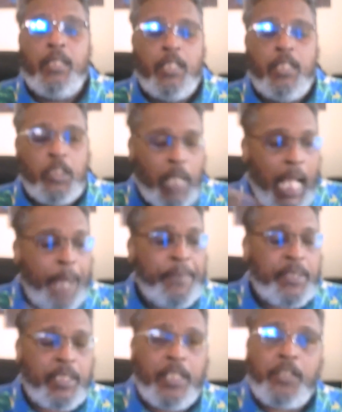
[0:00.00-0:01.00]
So what
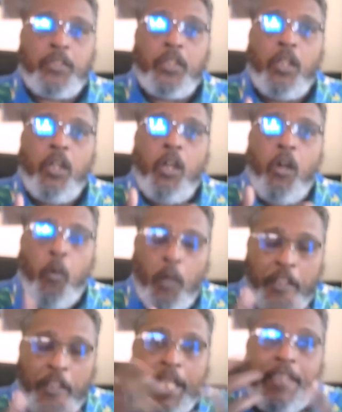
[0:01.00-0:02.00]
happens is
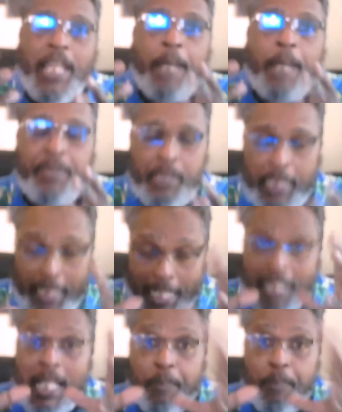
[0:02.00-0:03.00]
when they're in that
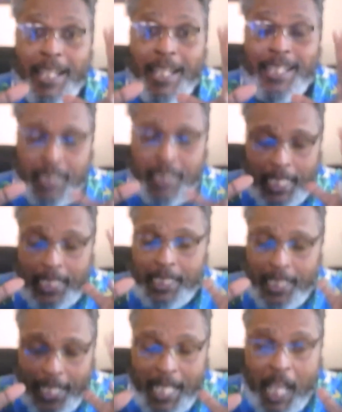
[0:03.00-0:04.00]
in that place in
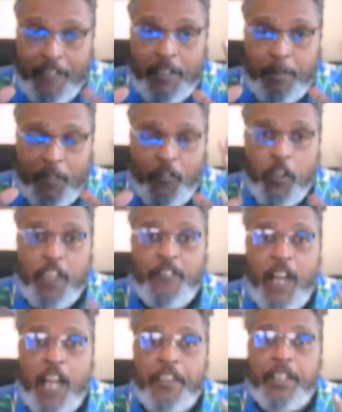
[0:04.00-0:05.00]
in heaven before the
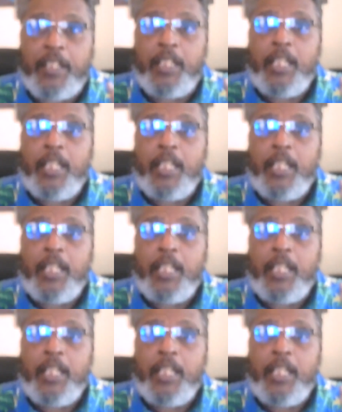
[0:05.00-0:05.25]
Father,